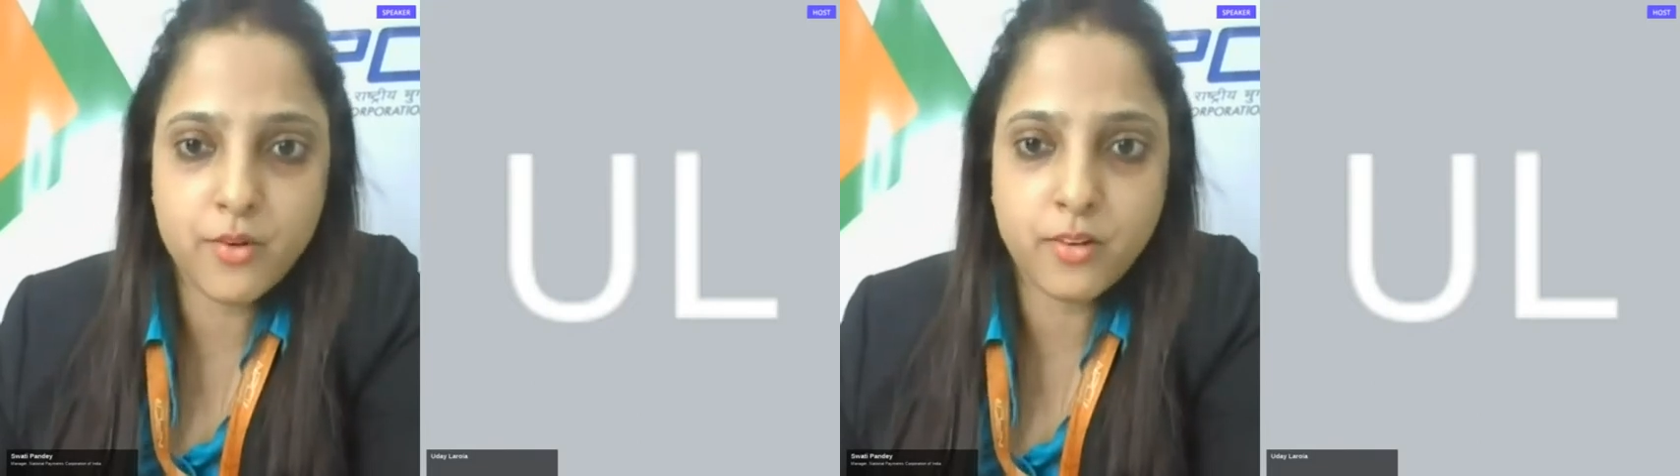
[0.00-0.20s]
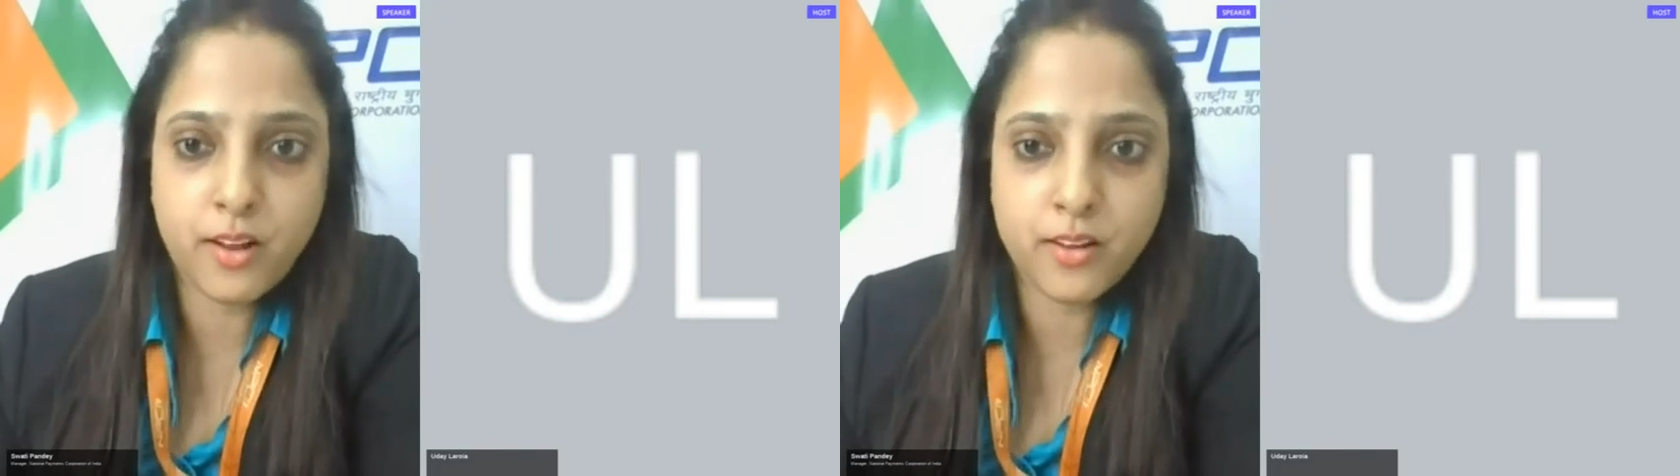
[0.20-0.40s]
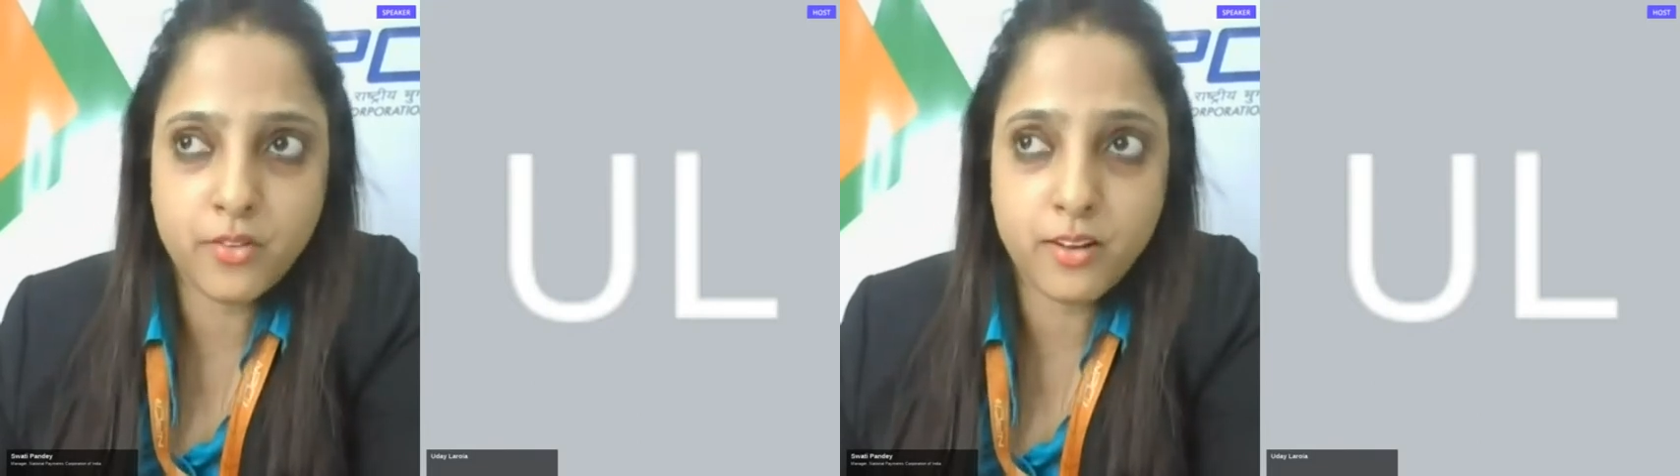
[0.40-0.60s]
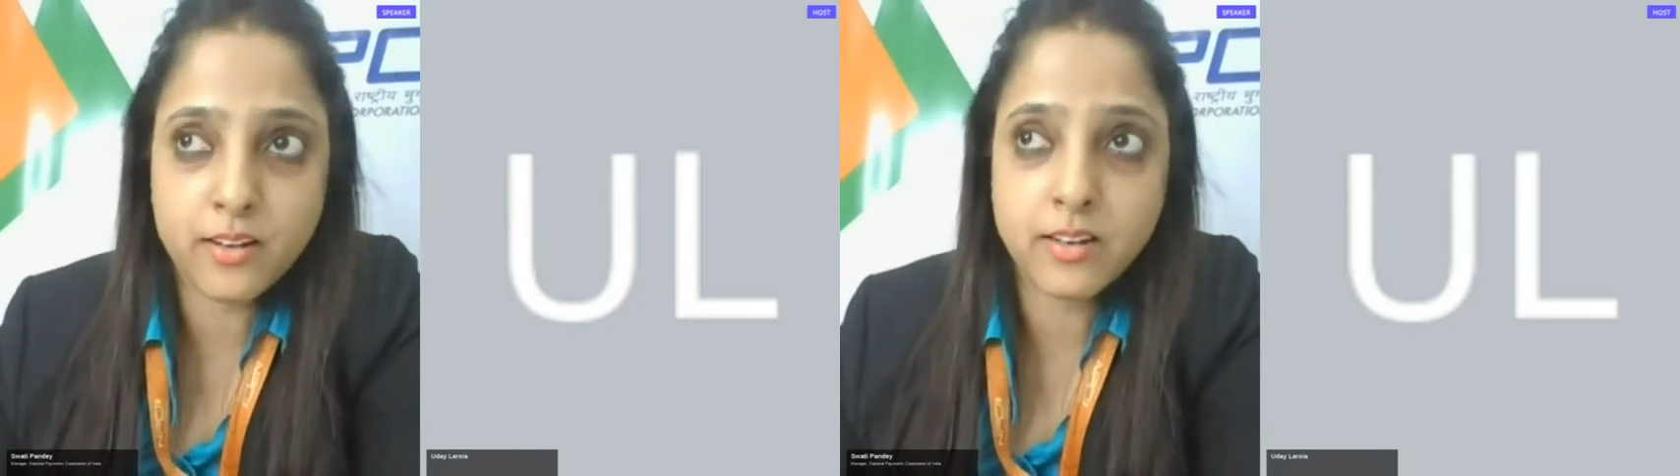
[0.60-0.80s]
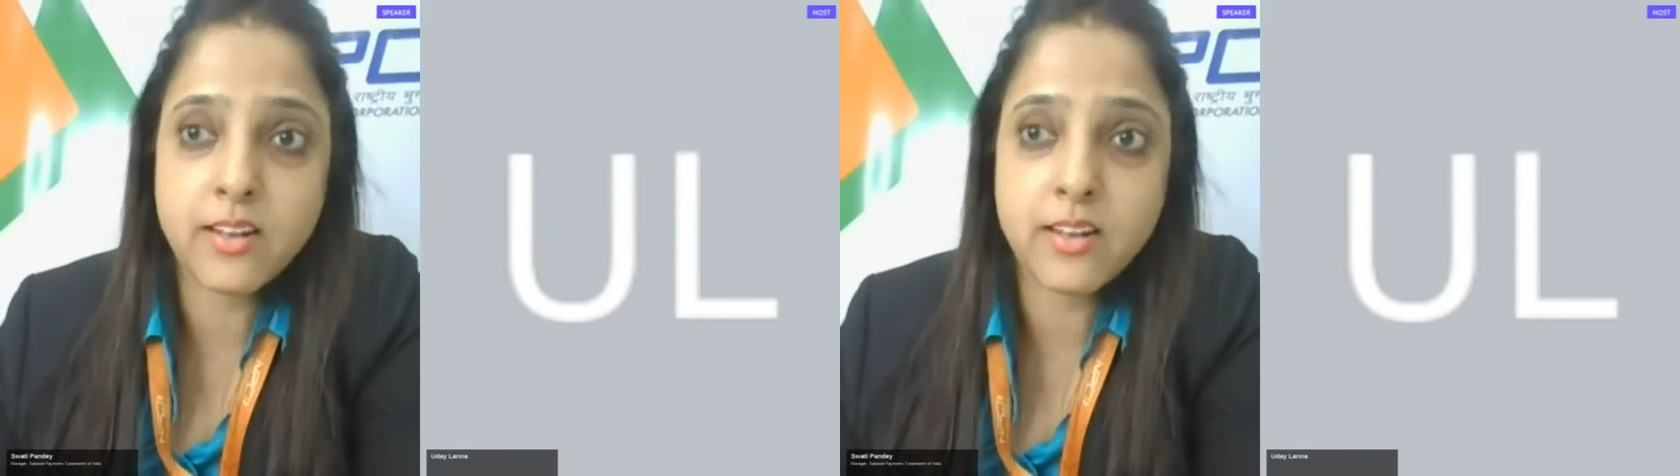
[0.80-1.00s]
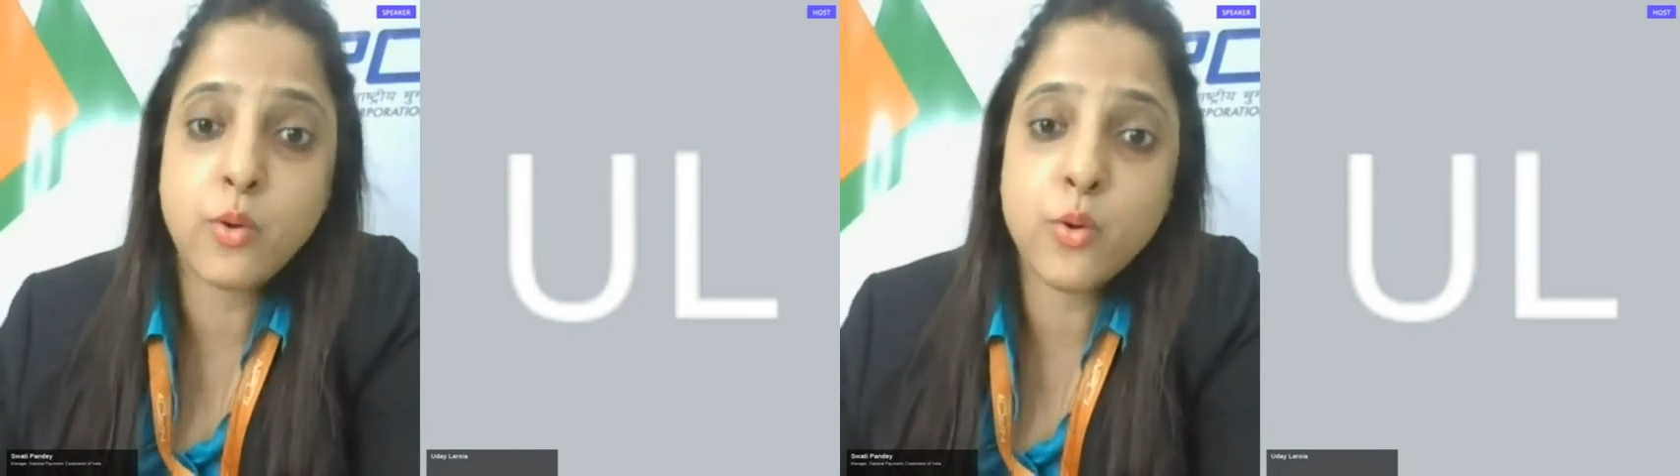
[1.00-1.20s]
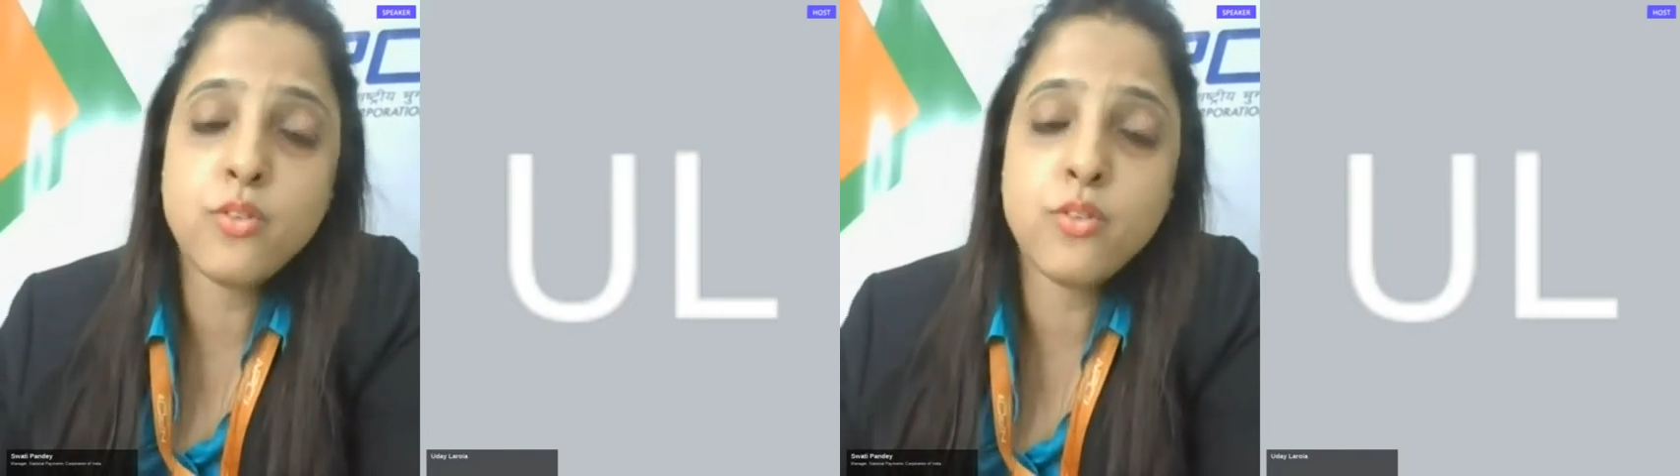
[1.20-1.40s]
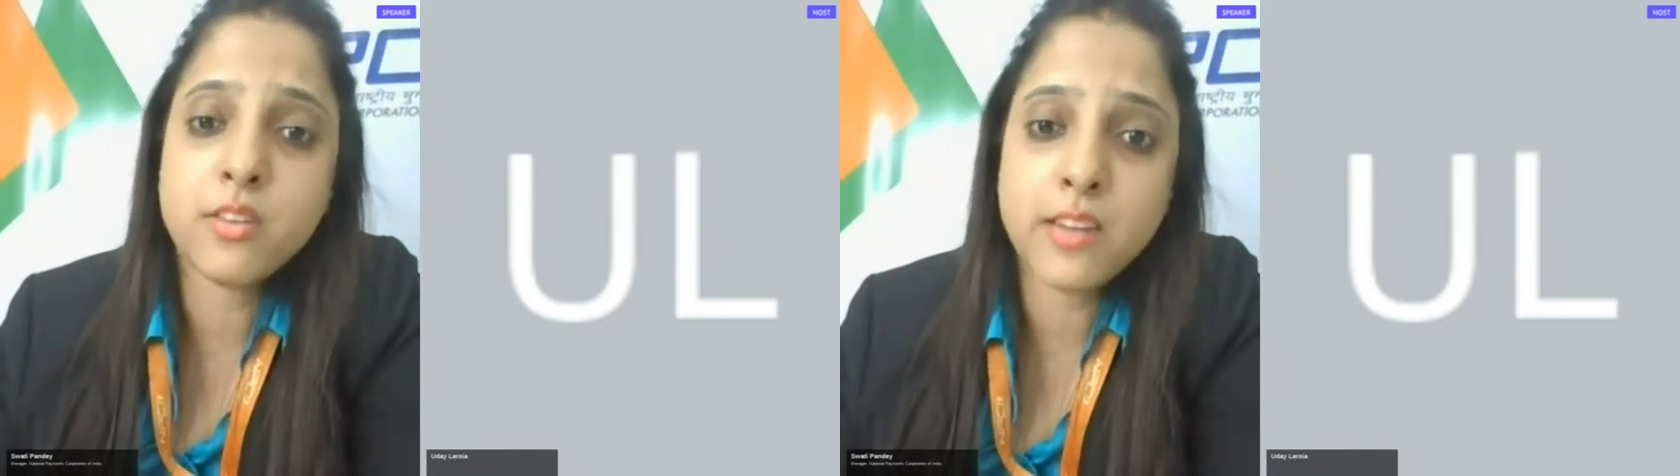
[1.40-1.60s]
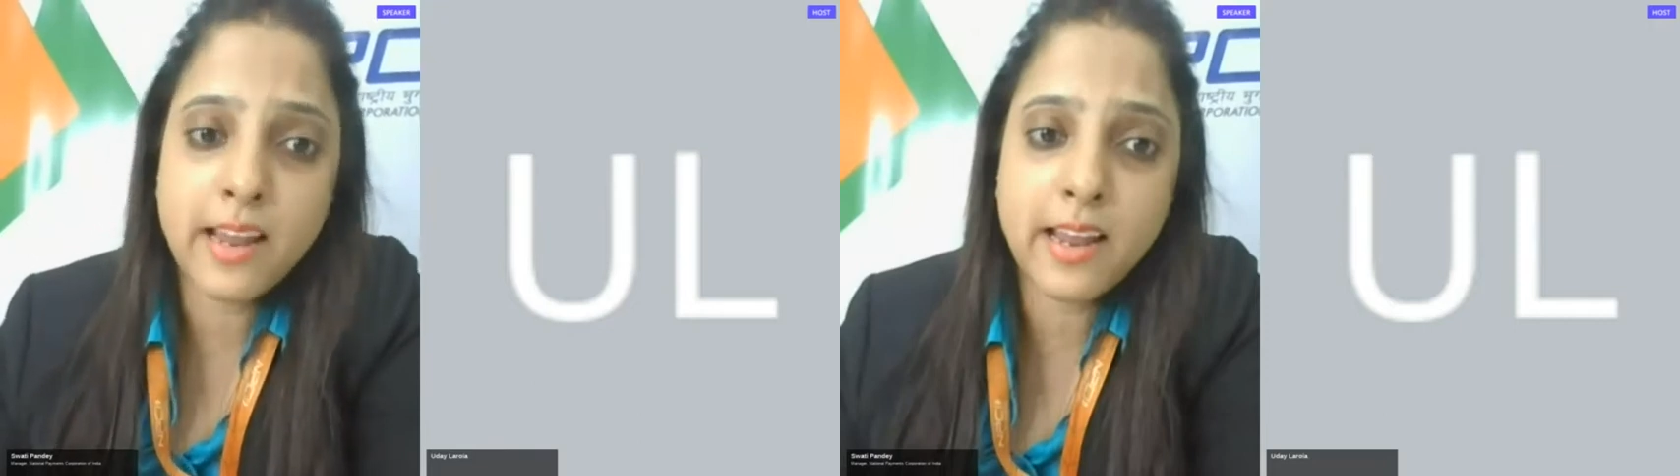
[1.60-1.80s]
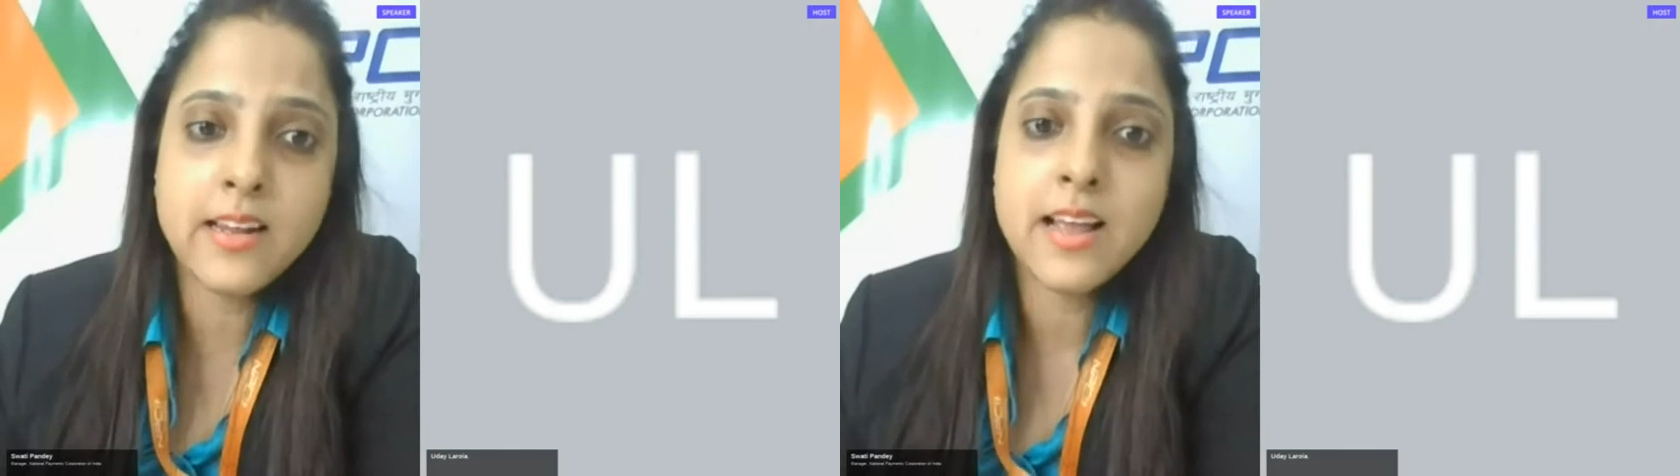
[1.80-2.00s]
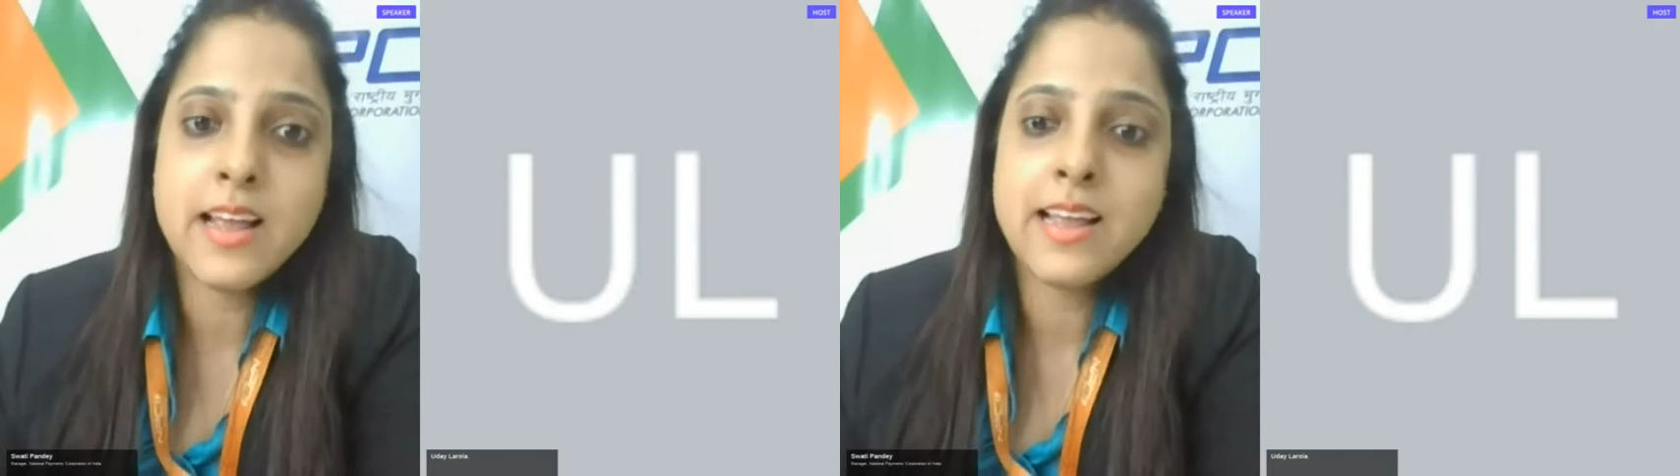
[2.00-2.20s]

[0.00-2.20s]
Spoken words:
organization at a huge scale